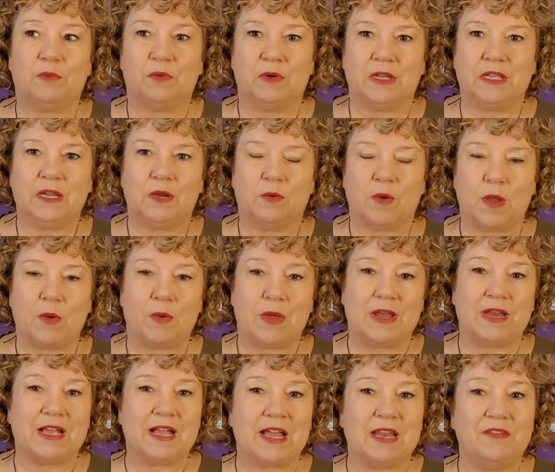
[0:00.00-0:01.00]
be a really great
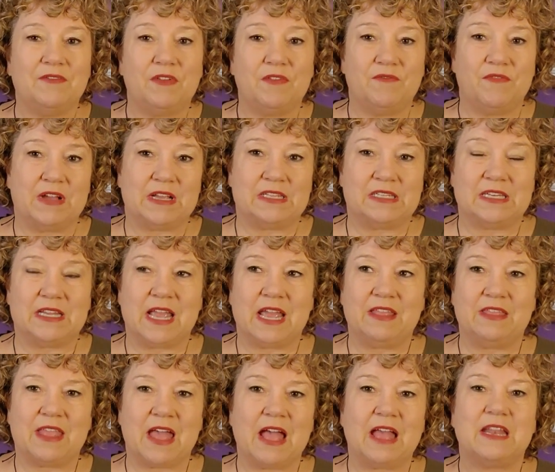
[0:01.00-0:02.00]
way to kind of
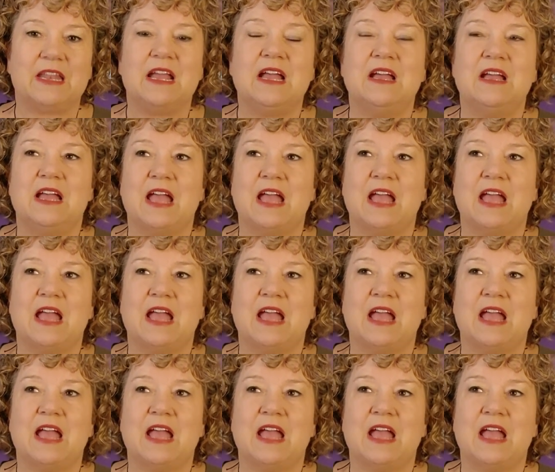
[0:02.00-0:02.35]
investigate that,